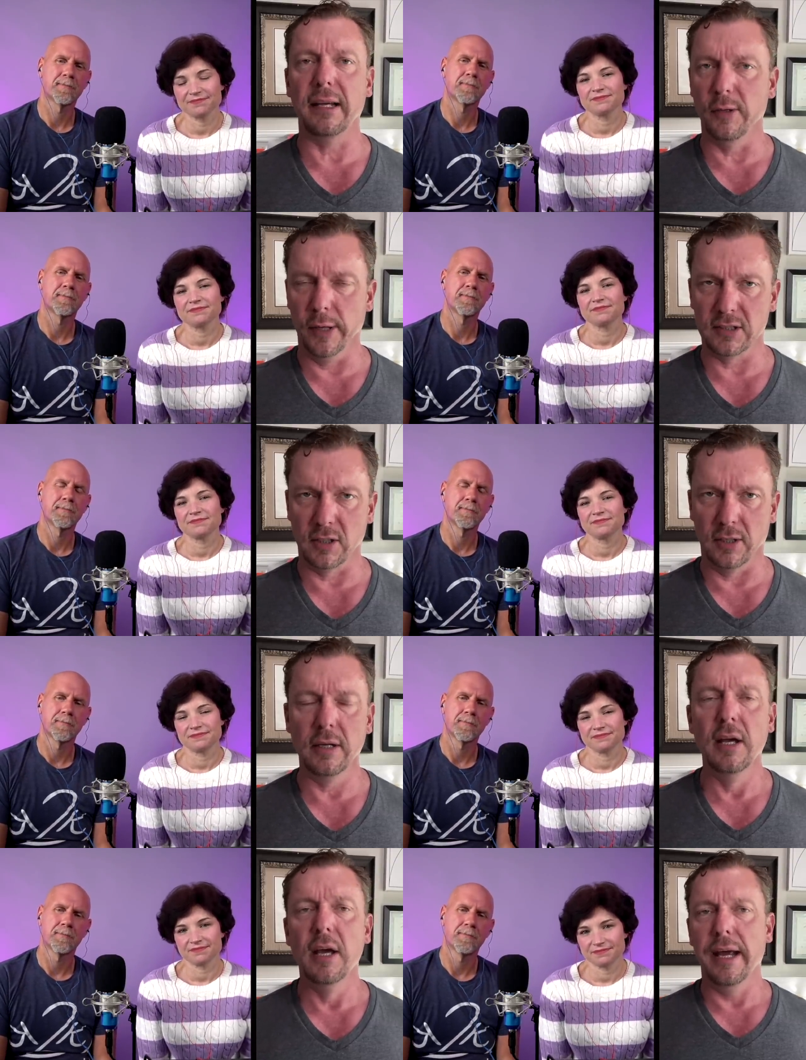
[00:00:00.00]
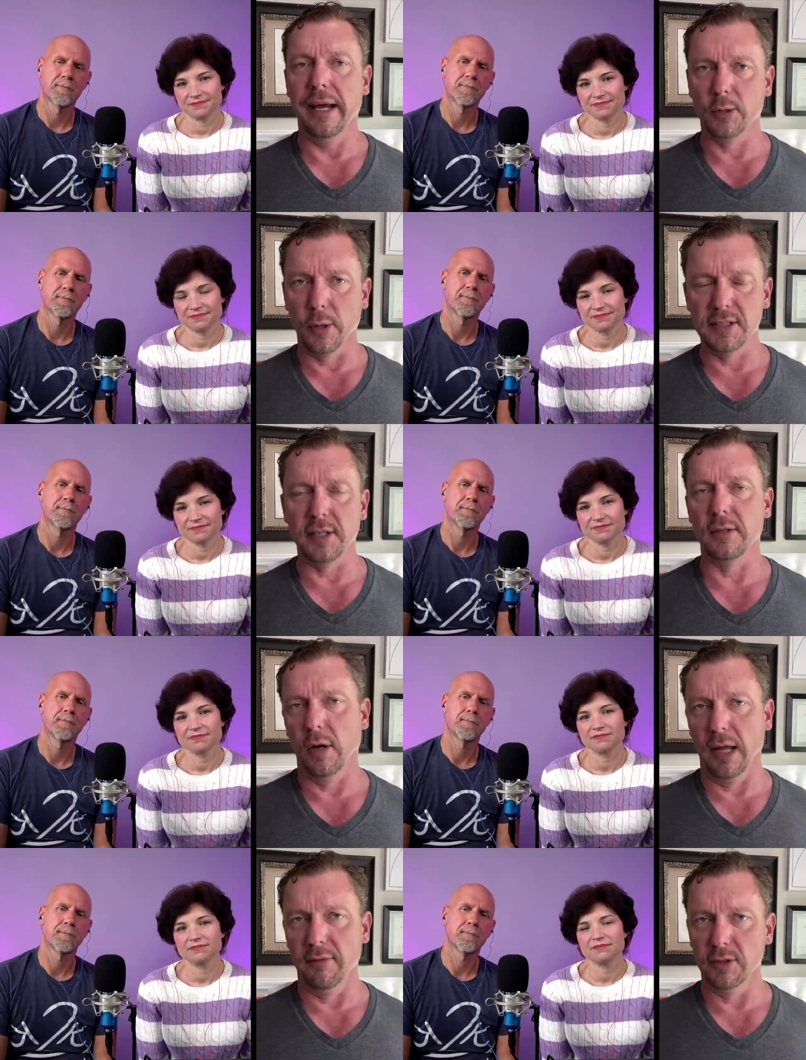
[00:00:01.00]
Speaker 1: their insulin, increasing their
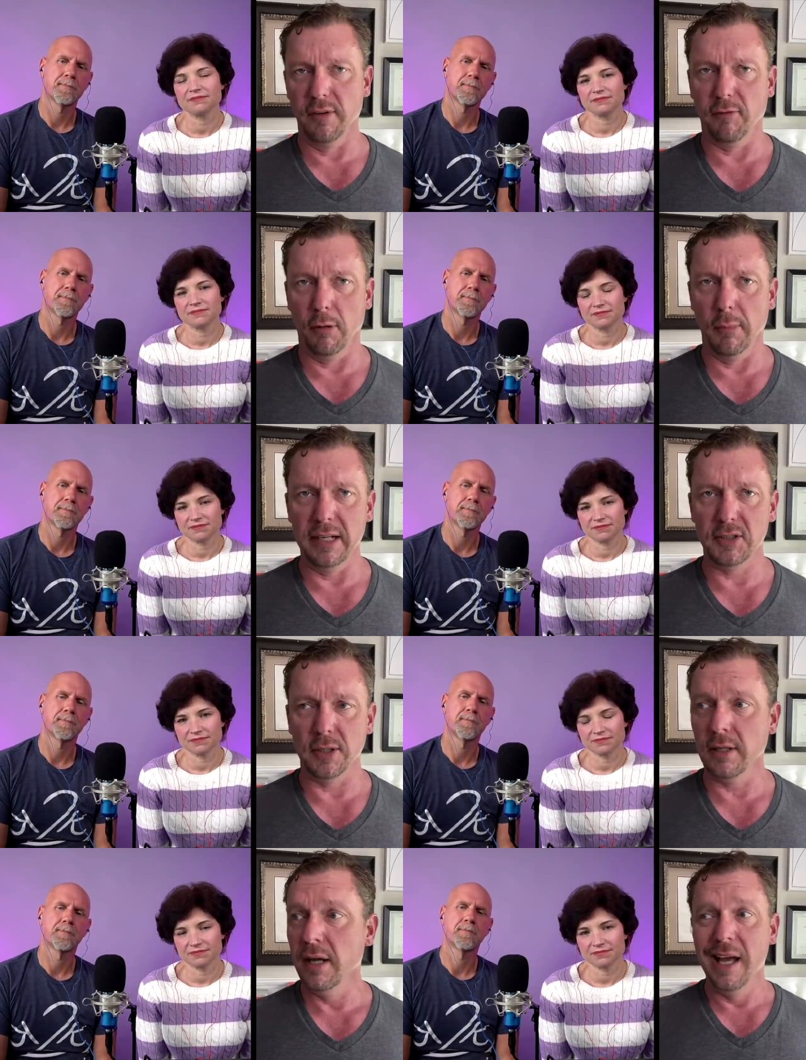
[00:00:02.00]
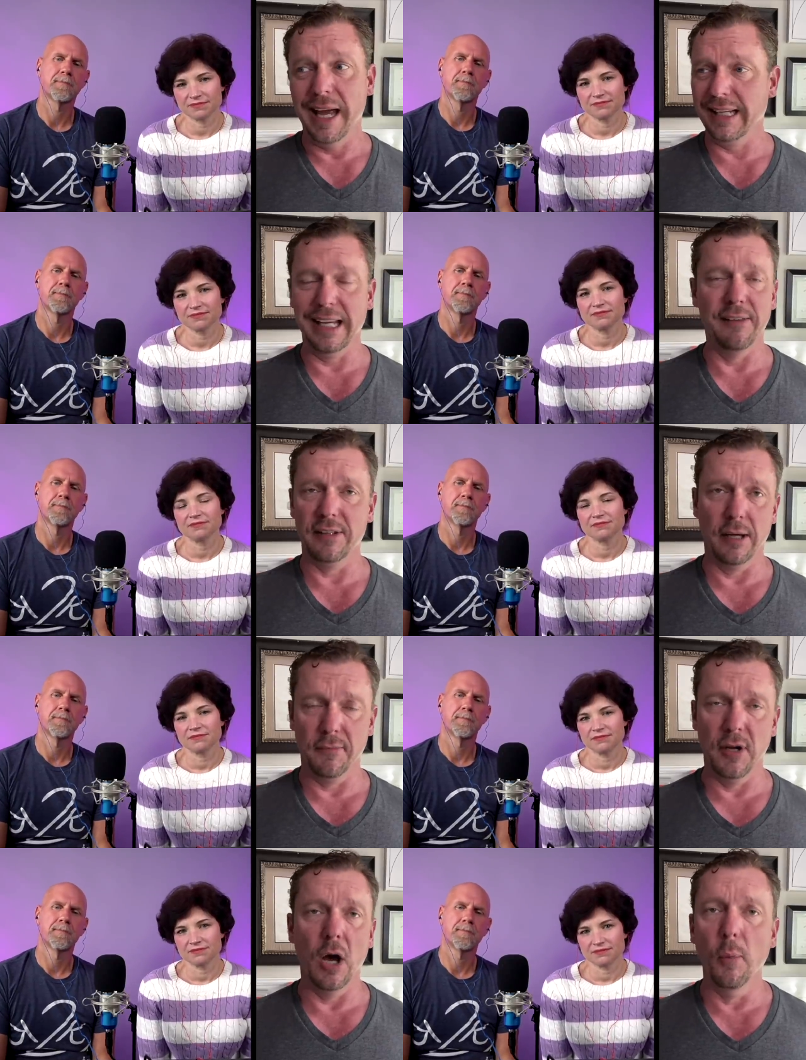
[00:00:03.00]
levels of inflammation, and giving
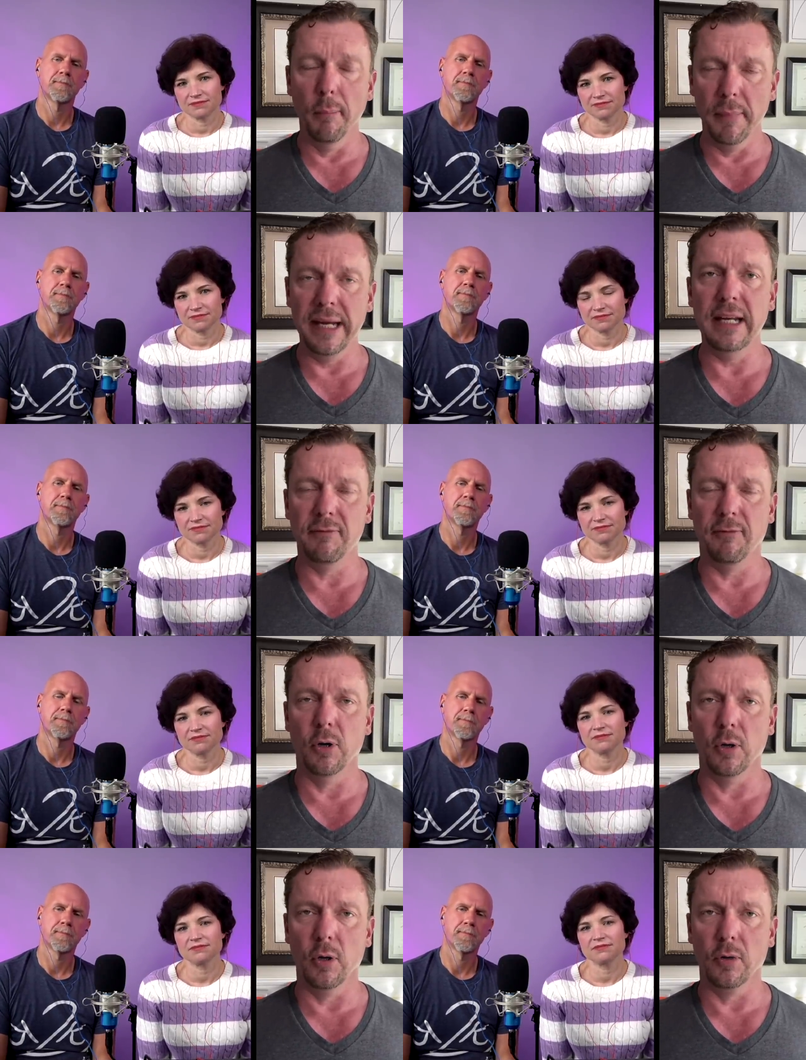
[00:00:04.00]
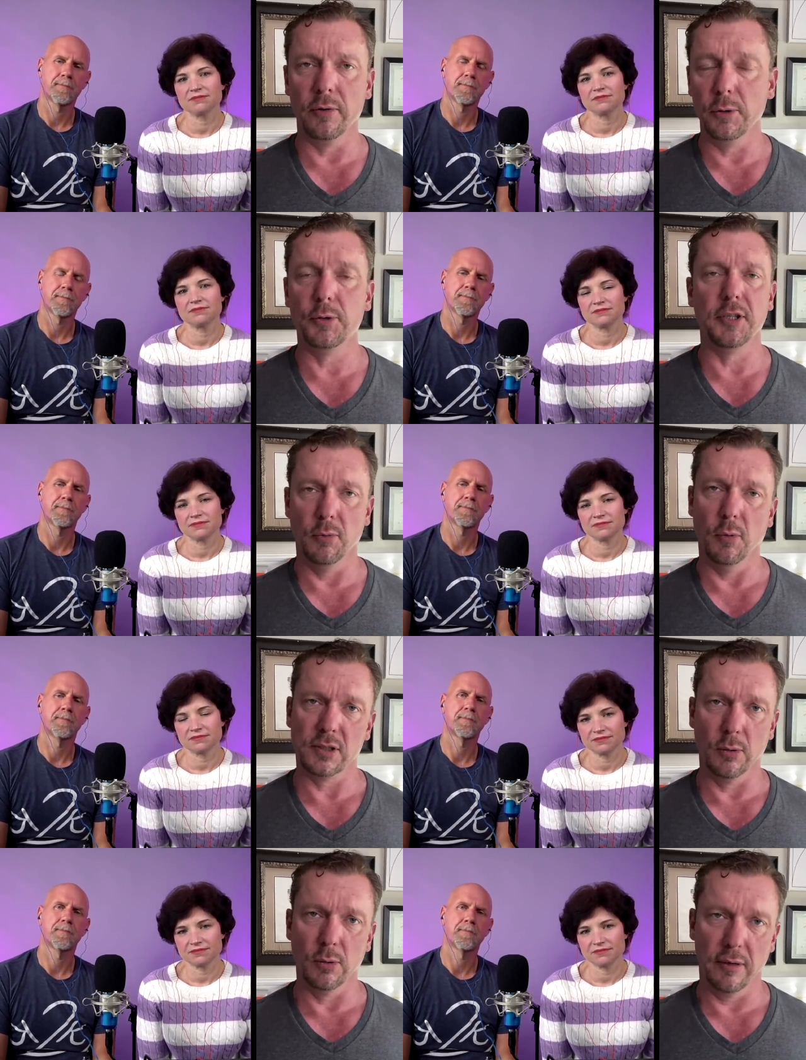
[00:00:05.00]
them no meaningful
Speaker 2: nutrition
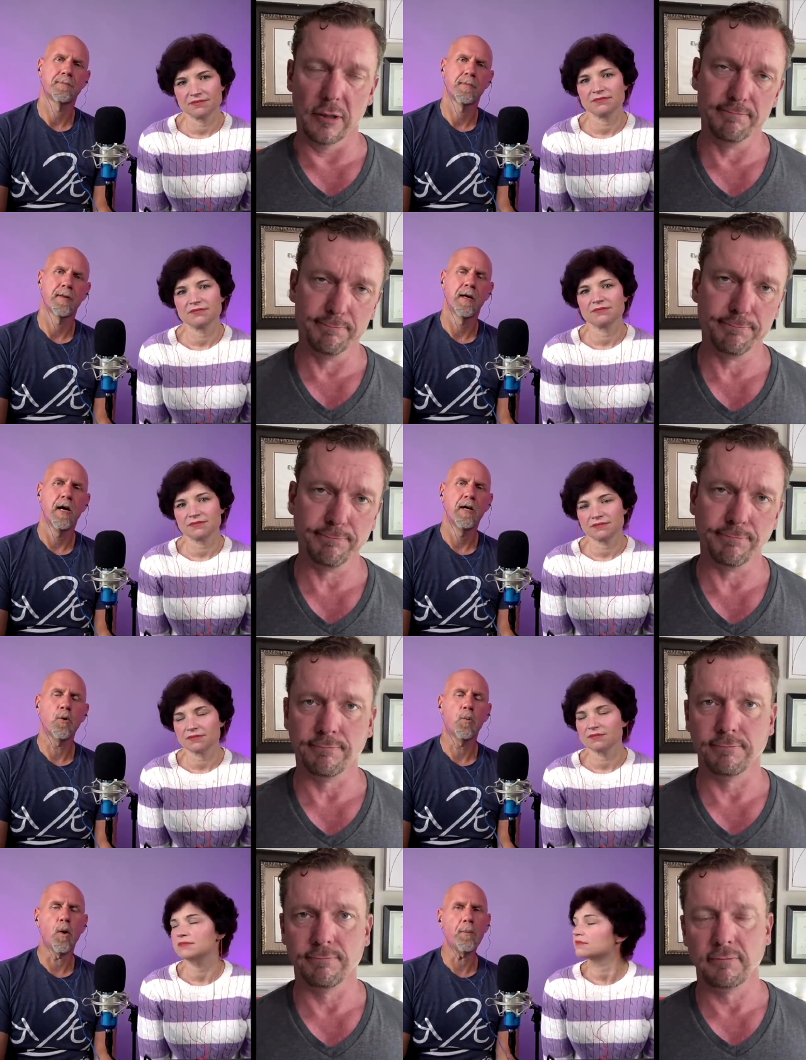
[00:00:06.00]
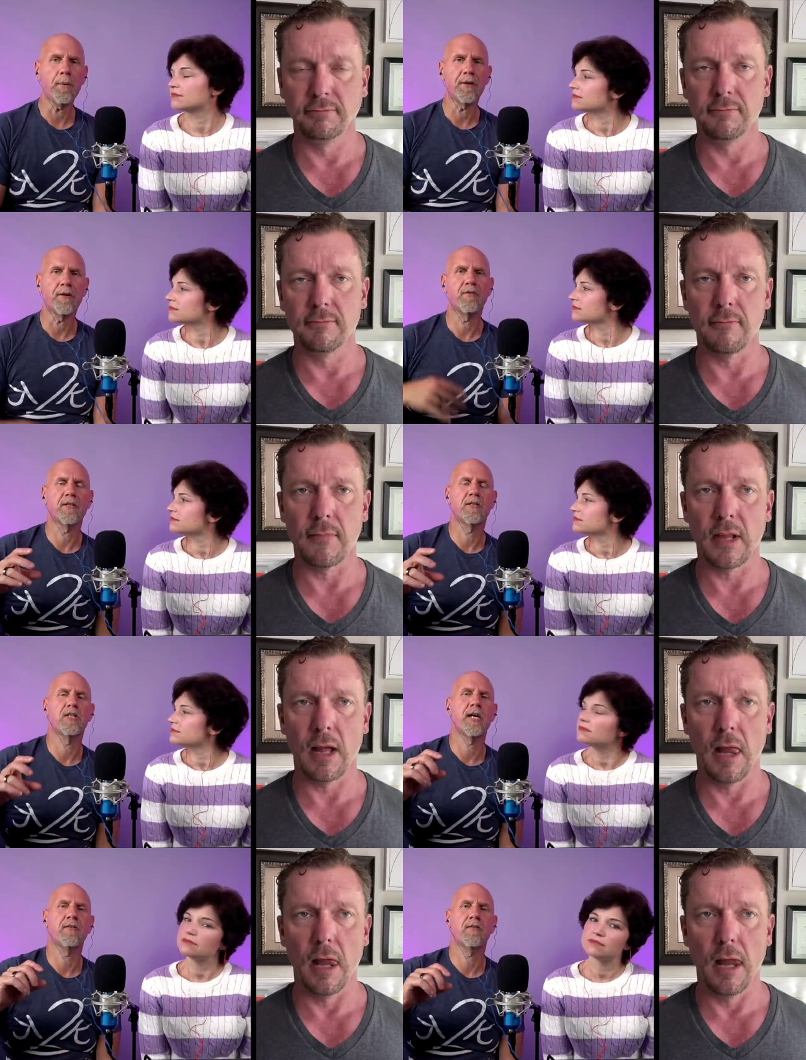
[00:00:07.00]
whatsoever. So what would you
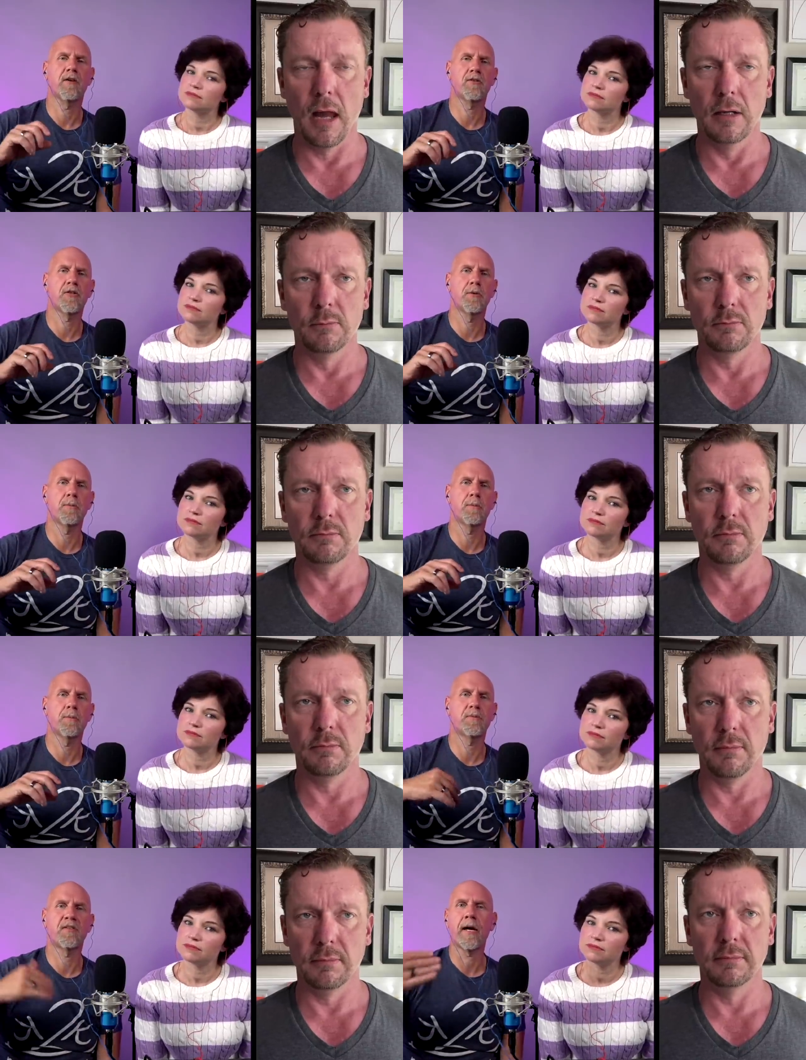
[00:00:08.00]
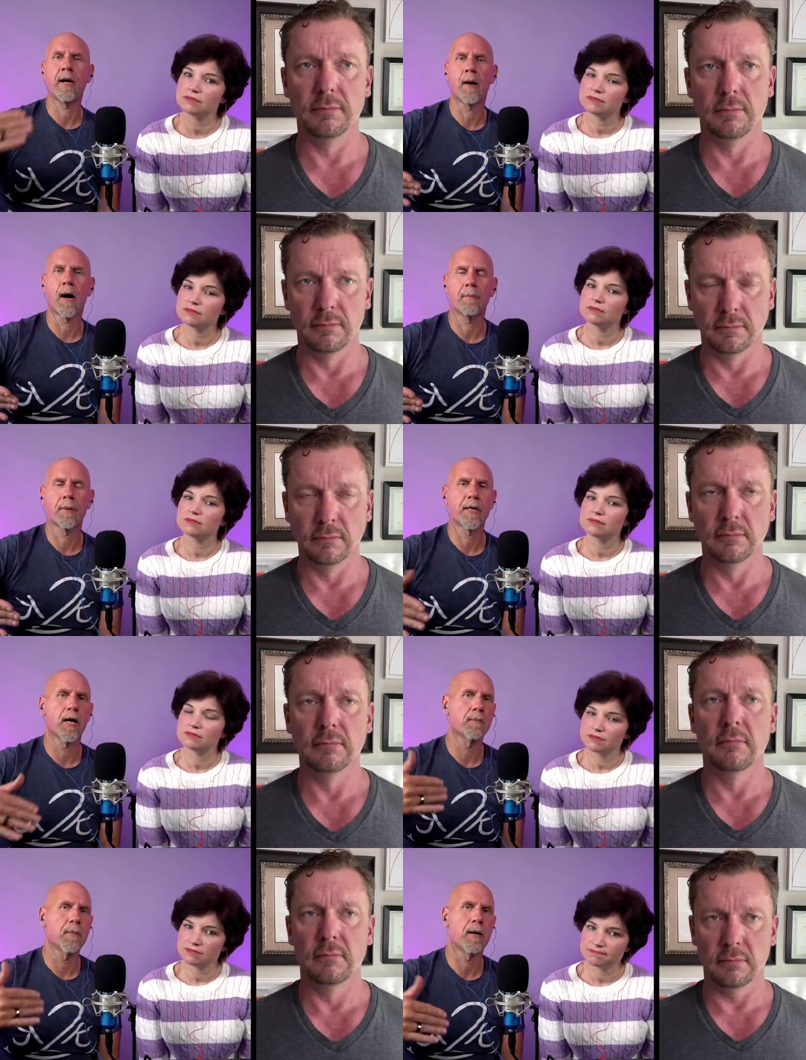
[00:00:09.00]
suggest to, say, a mom, a
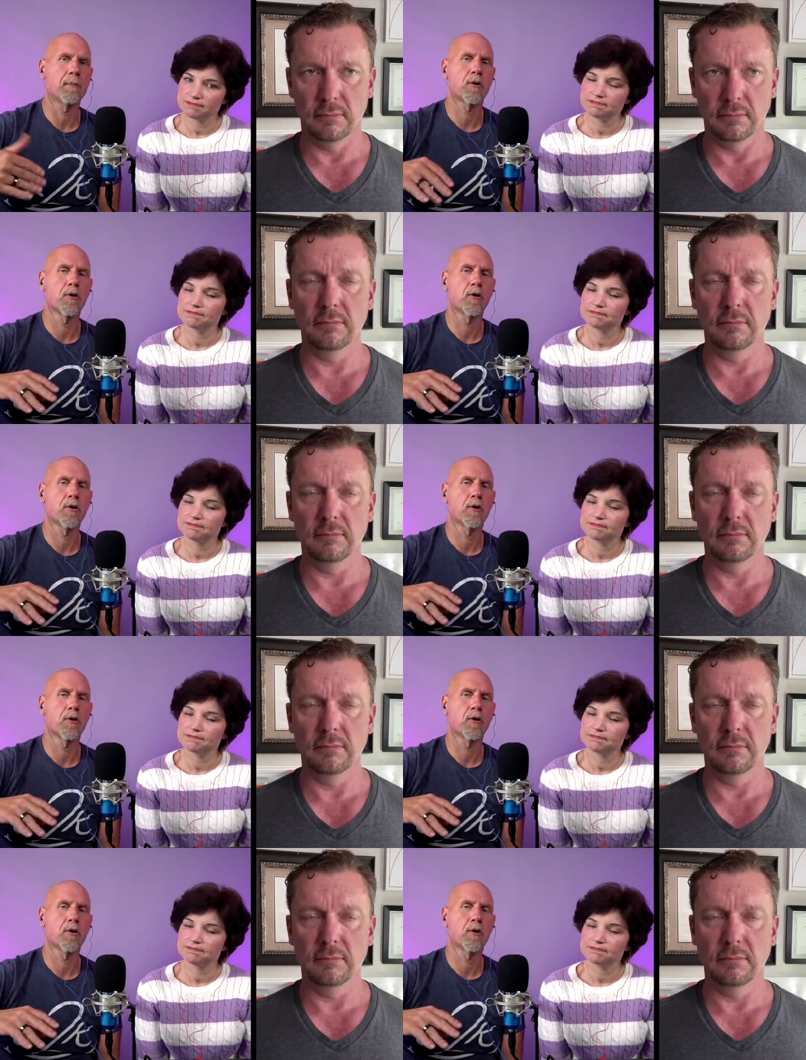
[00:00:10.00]
young mom